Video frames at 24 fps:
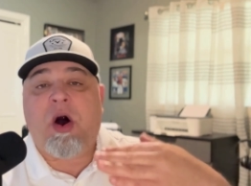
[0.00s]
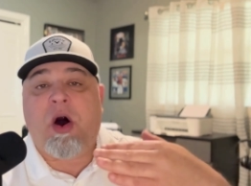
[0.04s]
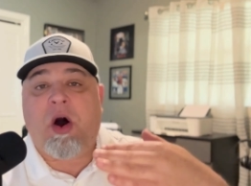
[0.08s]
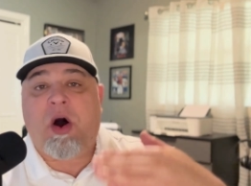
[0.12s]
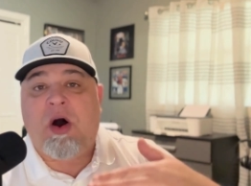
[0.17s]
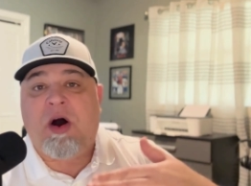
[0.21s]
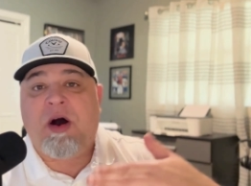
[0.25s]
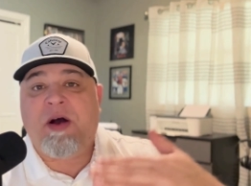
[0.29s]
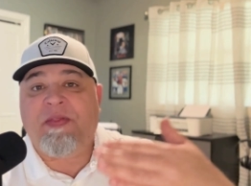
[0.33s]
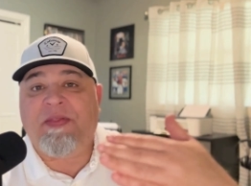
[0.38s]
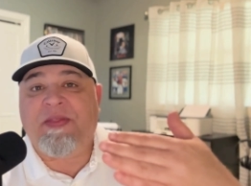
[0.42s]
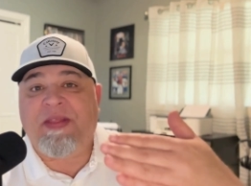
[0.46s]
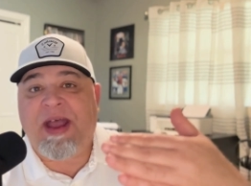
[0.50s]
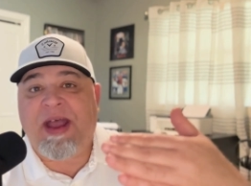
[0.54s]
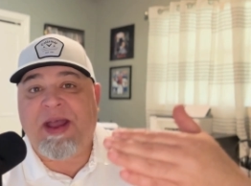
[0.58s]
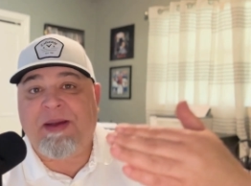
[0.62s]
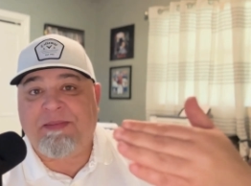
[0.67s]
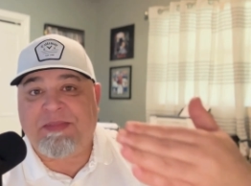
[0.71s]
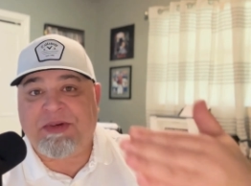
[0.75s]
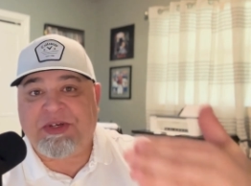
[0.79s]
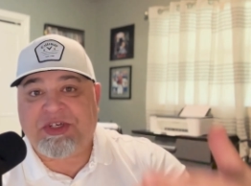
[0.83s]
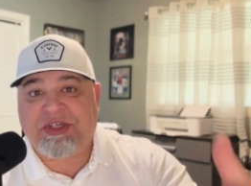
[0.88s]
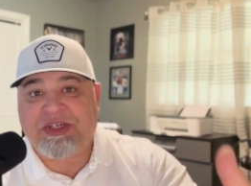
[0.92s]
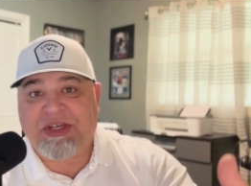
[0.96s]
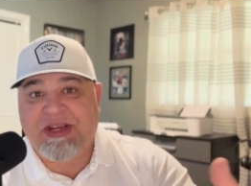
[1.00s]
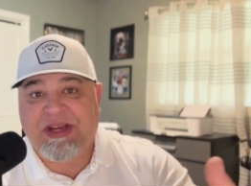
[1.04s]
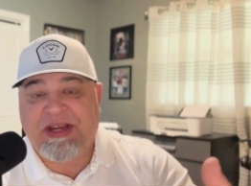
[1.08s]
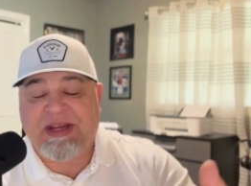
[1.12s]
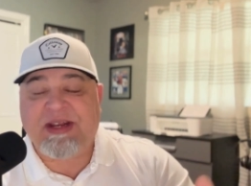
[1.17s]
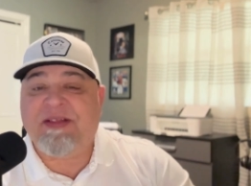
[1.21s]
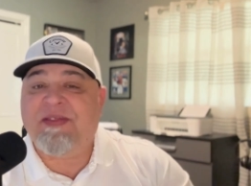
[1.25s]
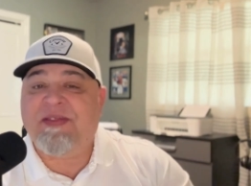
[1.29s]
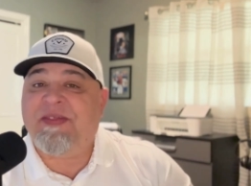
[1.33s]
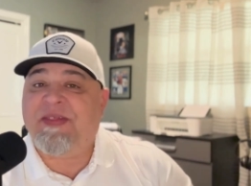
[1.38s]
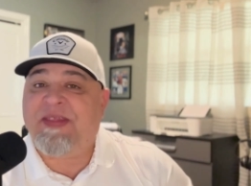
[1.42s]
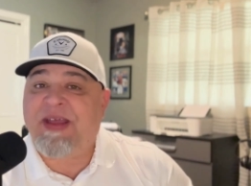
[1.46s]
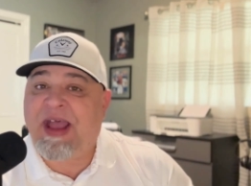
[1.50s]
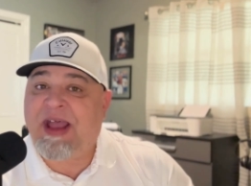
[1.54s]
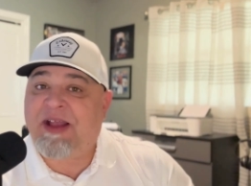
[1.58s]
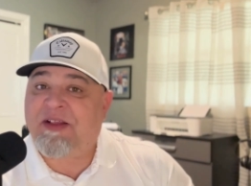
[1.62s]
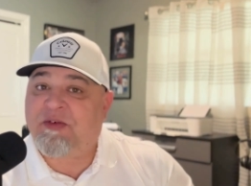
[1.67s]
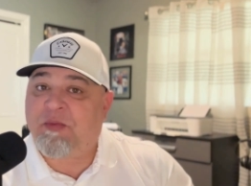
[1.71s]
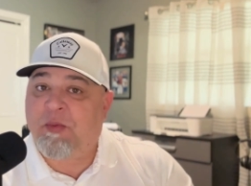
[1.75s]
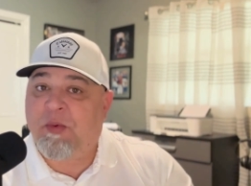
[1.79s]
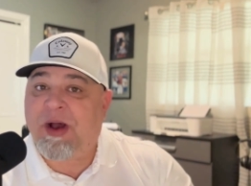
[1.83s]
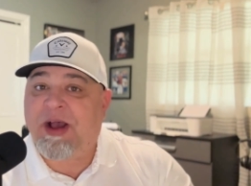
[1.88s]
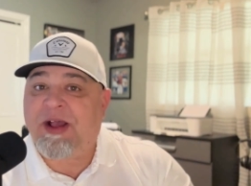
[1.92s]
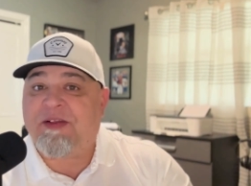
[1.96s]
on that machine, and
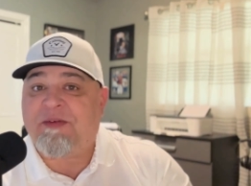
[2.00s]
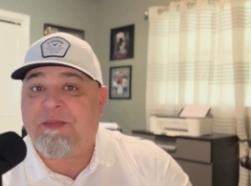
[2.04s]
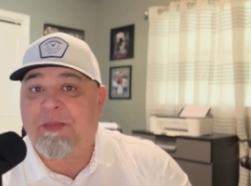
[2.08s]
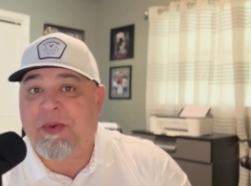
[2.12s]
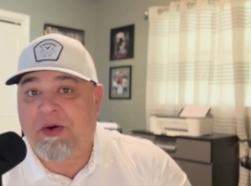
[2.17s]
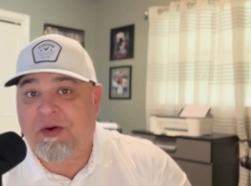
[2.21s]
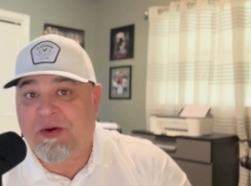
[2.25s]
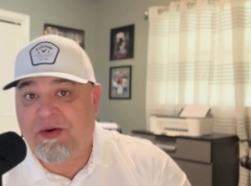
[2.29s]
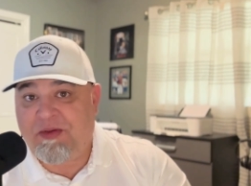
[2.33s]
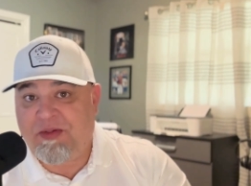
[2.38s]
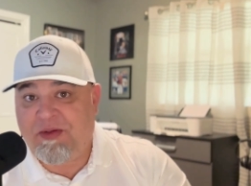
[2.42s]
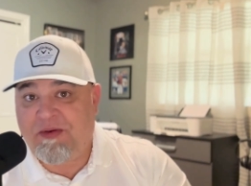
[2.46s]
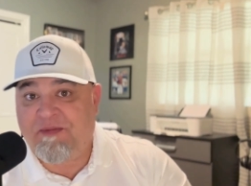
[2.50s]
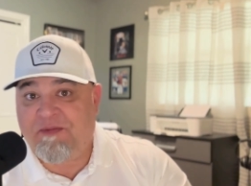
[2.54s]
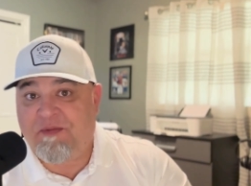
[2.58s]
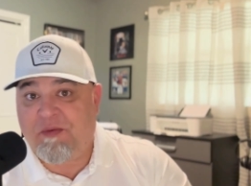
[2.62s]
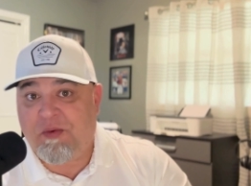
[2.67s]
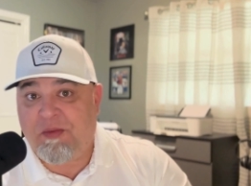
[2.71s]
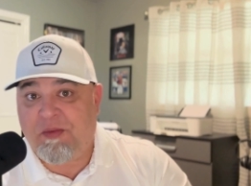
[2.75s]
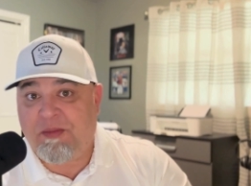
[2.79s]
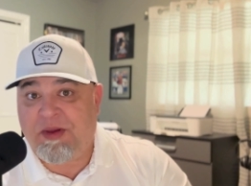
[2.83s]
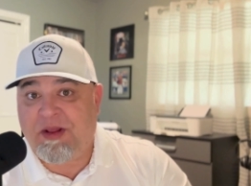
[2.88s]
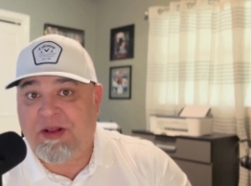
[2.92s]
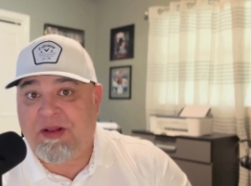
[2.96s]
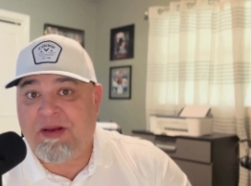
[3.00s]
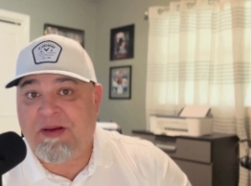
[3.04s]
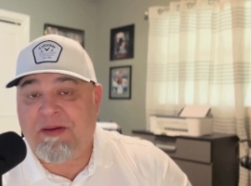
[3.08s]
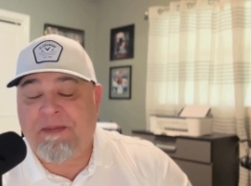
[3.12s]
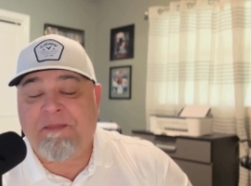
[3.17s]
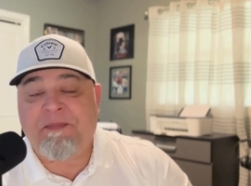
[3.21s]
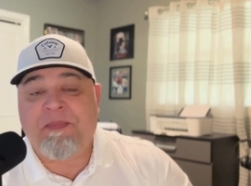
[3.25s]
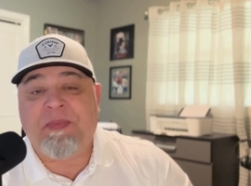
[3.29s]
that's why it's part of their formula.